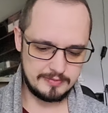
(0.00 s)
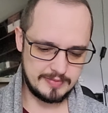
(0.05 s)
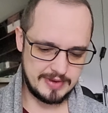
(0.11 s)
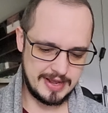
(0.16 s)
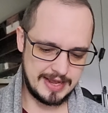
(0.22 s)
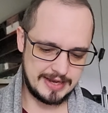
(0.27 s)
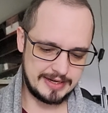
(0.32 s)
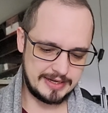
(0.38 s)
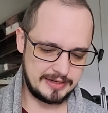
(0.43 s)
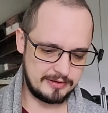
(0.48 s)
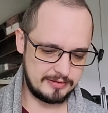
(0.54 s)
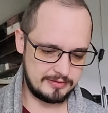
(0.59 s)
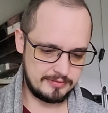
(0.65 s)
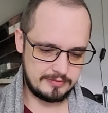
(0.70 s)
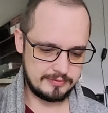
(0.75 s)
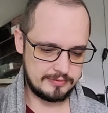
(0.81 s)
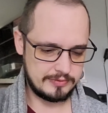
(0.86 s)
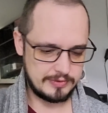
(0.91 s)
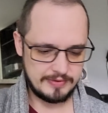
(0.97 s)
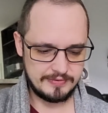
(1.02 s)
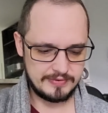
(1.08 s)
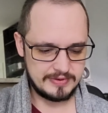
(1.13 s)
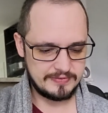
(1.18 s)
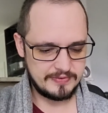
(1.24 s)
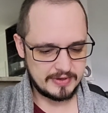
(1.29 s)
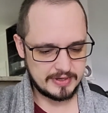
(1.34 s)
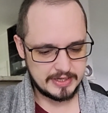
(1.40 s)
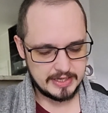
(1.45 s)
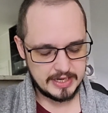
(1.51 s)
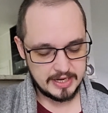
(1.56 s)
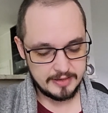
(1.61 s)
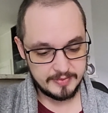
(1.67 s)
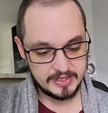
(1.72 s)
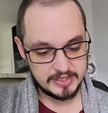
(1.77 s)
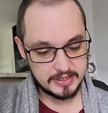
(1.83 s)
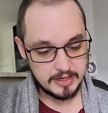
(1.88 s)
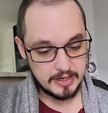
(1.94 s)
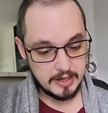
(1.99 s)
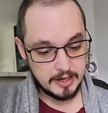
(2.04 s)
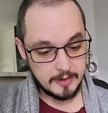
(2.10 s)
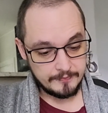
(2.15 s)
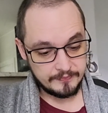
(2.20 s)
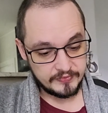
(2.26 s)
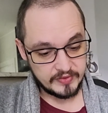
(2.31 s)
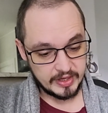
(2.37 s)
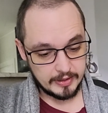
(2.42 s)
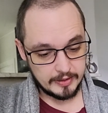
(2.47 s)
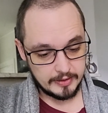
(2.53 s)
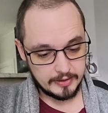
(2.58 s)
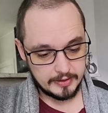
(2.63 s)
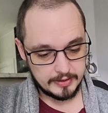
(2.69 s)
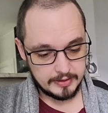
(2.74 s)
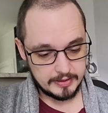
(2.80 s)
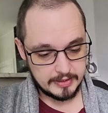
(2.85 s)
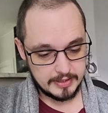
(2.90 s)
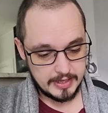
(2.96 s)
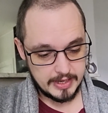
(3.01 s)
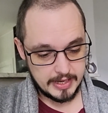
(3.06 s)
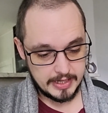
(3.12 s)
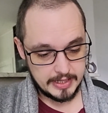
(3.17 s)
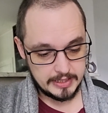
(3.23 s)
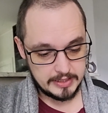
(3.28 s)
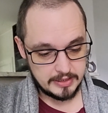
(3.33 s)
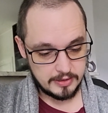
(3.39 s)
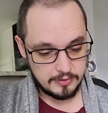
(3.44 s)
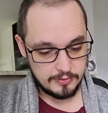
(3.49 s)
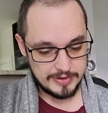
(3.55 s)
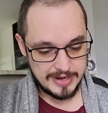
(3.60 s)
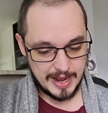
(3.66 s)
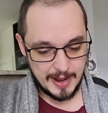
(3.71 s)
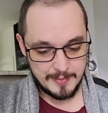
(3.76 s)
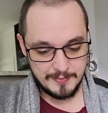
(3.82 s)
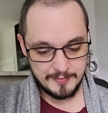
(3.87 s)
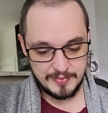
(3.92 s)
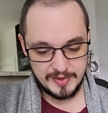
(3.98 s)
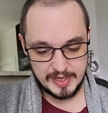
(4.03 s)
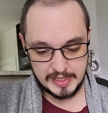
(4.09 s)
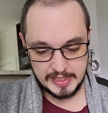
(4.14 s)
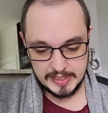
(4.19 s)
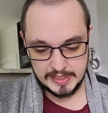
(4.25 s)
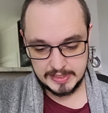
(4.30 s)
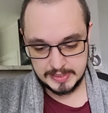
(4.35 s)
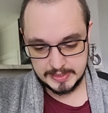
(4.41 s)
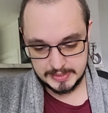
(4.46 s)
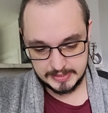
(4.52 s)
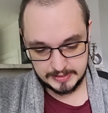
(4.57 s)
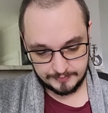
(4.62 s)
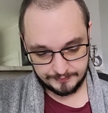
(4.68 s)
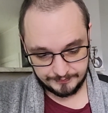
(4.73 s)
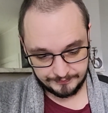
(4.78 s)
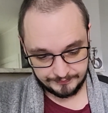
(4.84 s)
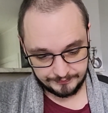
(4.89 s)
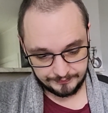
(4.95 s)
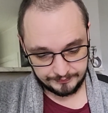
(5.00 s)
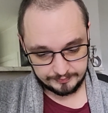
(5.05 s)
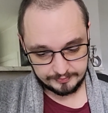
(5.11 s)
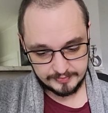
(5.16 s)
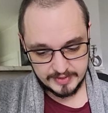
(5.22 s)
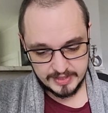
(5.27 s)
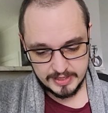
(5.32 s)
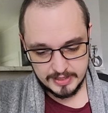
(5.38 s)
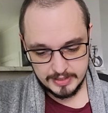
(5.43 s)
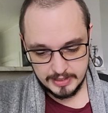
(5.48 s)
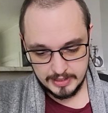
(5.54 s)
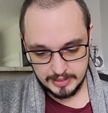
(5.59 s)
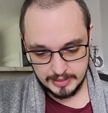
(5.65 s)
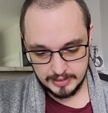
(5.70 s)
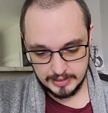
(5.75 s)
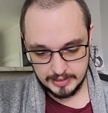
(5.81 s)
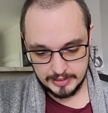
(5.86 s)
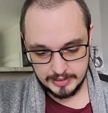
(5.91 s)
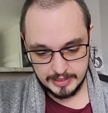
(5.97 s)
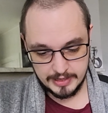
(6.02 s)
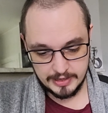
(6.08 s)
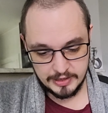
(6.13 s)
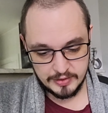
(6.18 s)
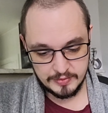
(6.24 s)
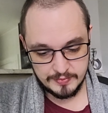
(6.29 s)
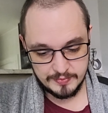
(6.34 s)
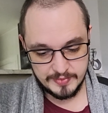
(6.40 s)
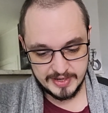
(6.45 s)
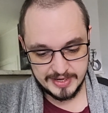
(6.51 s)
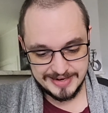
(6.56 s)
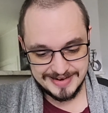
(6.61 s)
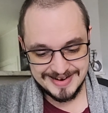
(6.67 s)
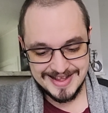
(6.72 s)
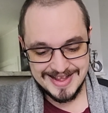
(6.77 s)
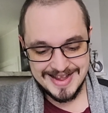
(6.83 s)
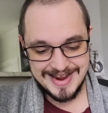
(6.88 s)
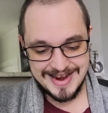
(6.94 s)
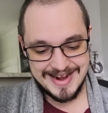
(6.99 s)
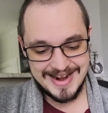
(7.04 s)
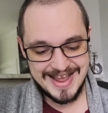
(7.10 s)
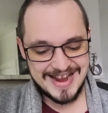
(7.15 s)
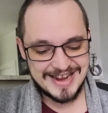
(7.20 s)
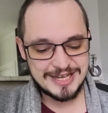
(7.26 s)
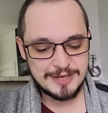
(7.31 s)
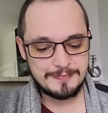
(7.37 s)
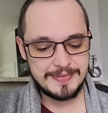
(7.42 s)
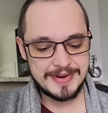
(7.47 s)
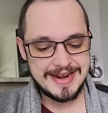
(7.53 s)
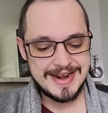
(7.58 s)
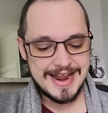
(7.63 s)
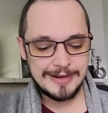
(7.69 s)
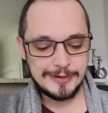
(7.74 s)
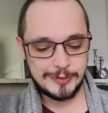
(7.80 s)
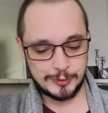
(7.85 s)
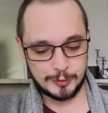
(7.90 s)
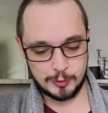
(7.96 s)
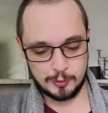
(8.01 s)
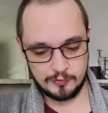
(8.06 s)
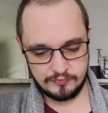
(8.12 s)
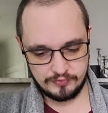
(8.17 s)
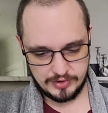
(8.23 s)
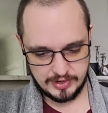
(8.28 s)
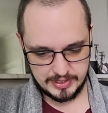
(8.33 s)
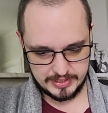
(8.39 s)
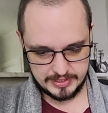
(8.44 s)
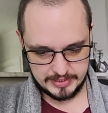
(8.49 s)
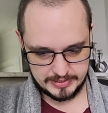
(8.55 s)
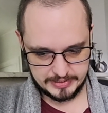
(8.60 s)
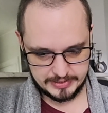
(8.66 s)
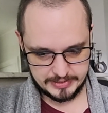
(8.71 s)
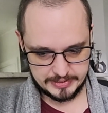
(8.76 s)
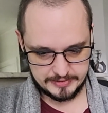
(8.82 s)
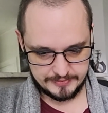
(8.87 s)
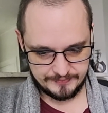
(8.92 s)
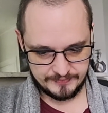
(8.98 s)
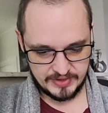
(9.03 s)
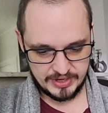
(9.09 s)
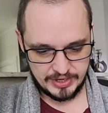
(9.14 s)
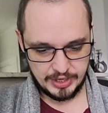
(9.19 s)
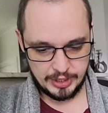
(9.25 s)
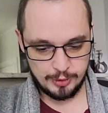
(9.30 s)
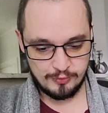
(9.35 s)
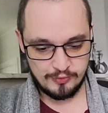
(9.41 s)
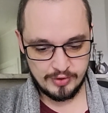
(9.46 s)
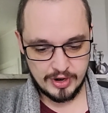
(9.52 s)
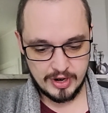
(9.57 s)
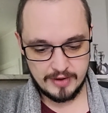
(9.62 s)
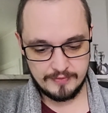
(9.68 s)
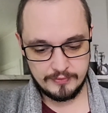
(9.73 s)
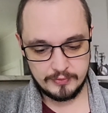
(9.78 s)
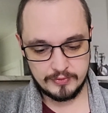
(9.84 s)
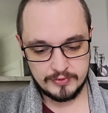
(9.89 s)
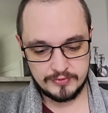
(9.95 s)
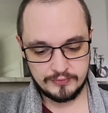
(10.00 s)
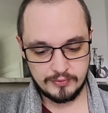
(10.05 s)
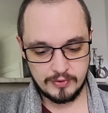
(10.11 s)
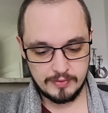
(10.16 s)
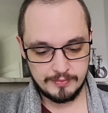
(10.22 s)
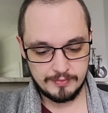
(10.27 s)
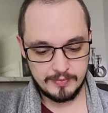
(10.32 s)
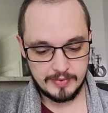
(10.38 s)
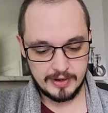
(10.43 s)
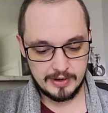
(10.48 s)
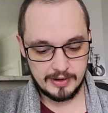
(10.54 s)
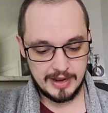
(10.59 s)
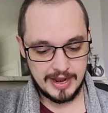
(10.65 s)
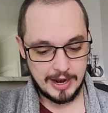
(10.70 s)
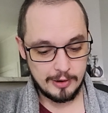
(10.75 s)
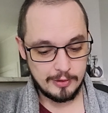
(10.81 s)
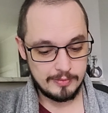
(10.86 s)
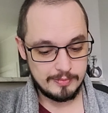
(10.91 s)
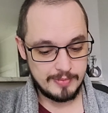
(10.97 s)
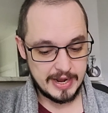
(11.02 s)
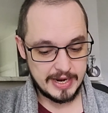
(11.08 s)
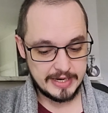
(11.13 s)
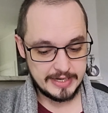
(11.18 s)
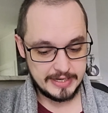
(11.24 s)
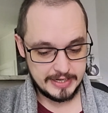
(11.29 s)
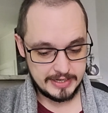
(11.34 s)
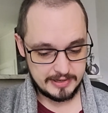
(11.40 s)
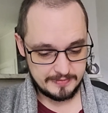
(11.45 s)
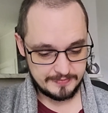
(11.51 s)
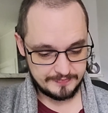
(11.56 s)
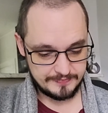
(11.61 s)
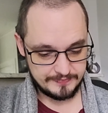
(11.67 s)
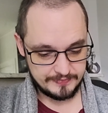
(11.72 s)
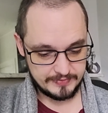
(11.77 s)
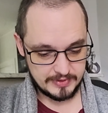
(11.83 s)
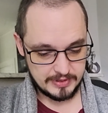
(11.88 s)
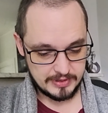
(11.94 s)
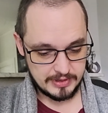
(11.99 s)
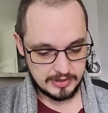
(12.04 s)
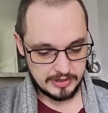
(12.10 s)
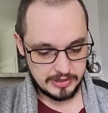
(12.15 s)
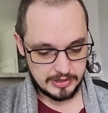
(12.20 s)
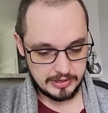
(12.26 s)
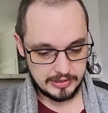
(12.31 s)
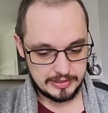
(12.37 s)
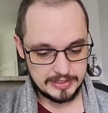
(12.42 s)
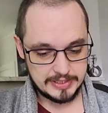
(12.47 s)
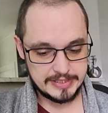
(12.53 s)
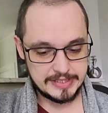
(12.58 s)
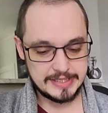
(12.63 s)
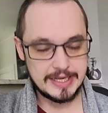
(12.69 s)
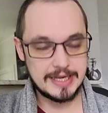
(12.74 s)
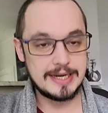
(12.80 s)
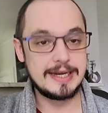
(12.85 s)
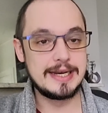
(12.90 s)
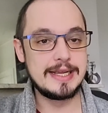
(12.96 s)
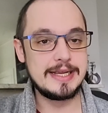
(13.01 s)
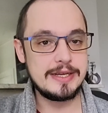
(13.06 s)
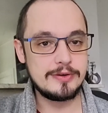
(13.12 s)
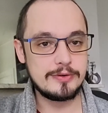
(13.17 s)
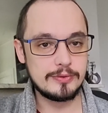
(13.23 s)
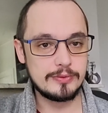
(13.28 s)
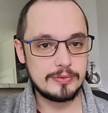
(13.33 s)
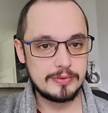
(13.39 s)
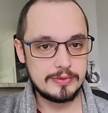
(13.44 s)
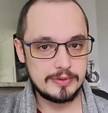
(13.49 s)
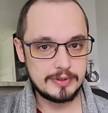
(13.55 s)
Mahoney, whatever his fucking name is. He told MPs there had been an exponential rise in arrivals from Albania. This is illegal